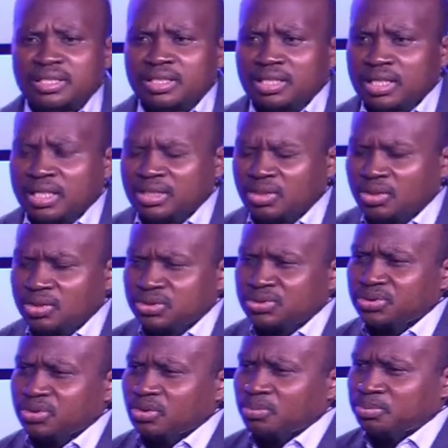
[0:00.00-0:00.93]
and
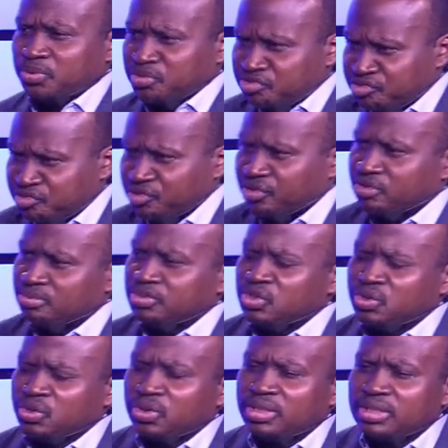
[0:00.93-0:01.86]
also perform,
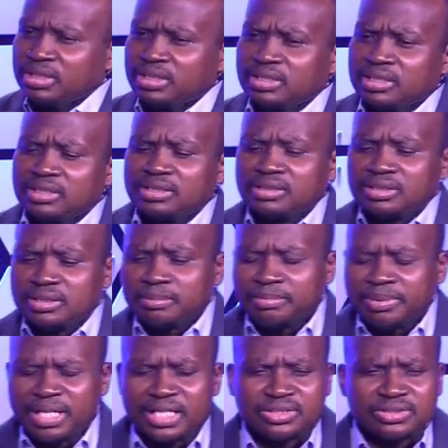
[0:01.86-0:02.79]
join the
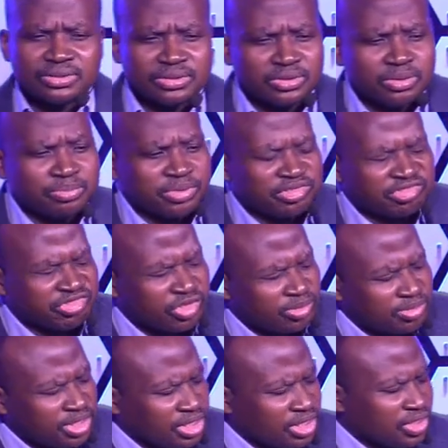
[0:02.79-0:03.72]
pastor to
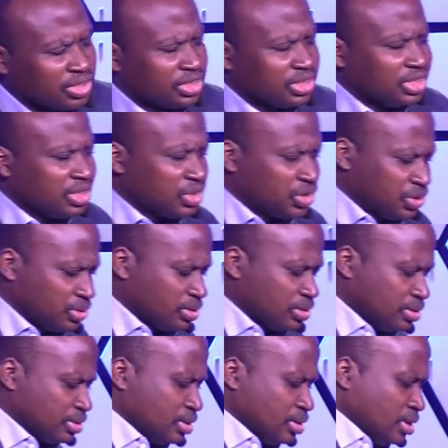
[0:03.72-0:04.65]
perform the ordination,
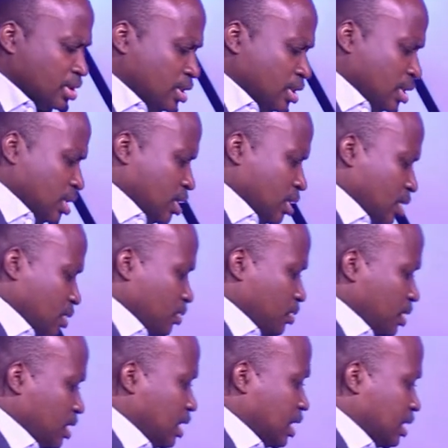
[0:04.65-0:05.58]

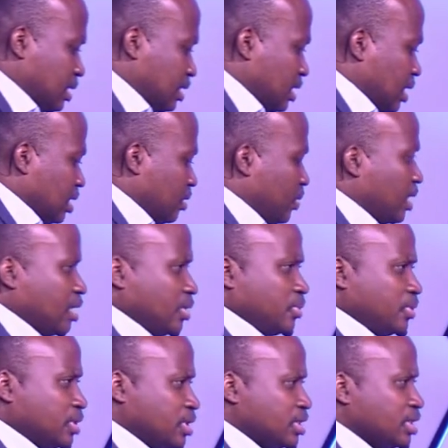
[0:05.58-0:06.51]
which I said, well,
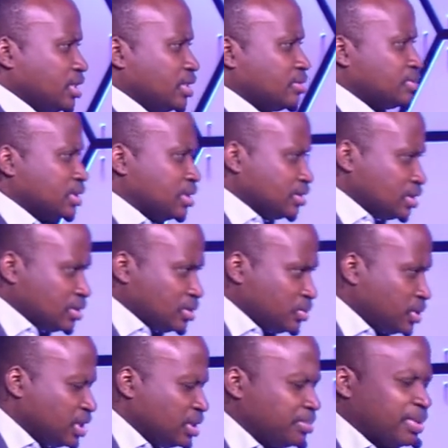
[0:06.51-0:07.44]
we'll see,
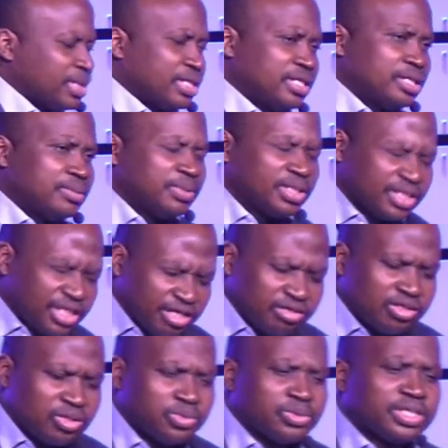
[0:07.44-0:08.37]
with the pandemic. Thank
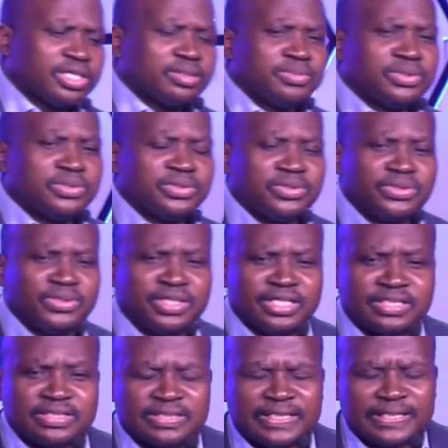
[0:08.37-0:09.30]
God we were able to go
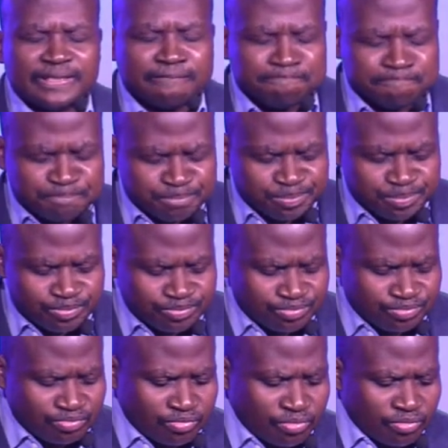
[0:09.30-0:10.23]
yesterday.
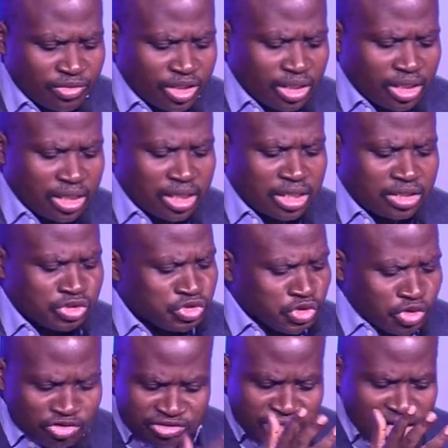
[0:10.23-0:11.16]

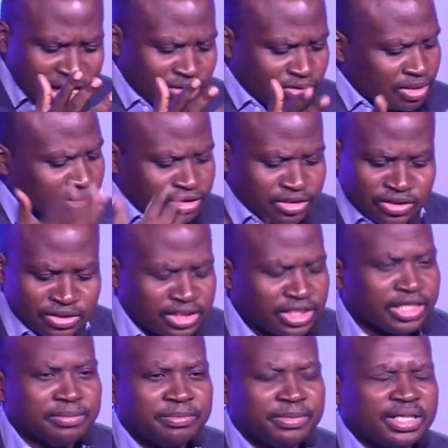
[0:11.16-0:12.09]
Drove down and just
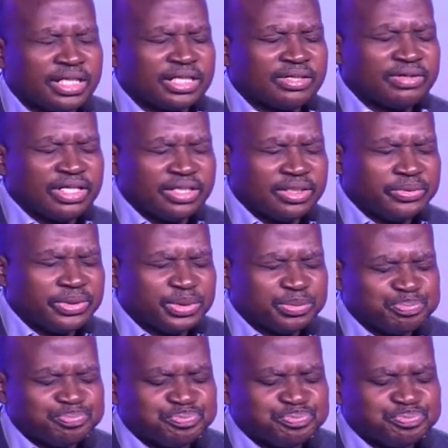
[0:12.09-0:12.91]
came back right away.